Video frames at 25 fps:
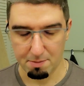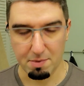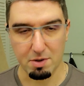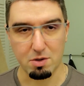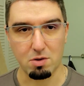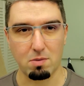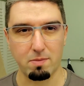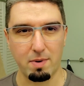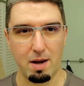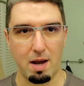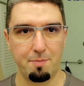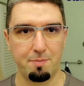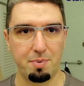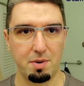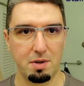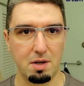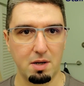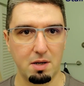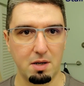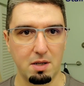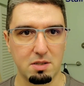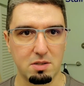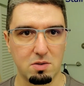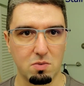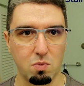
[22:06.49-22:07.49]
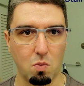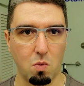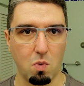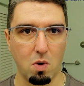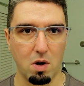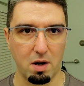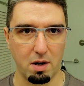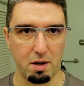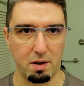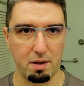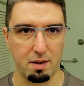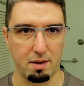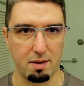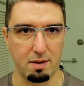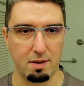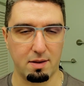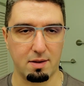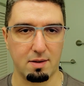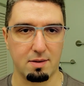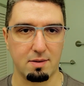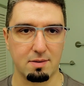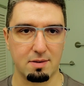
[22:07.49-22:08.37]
But in my opinion, it's worth it.